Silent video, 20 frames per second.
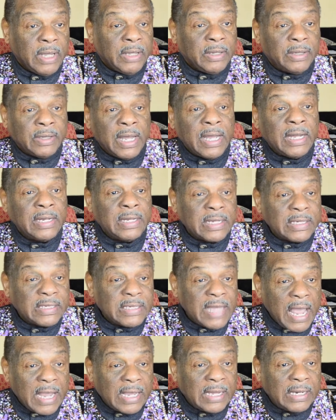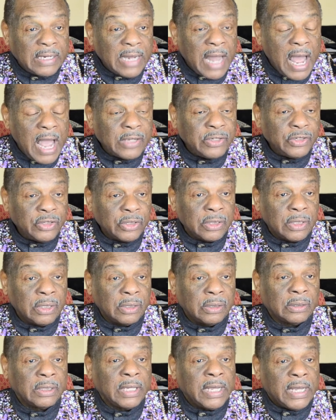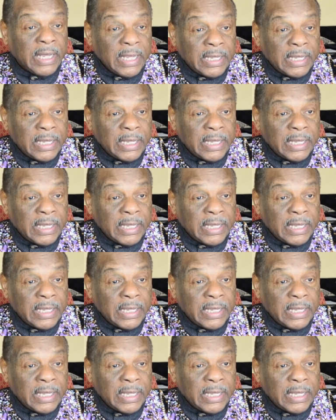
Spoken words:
then the psychological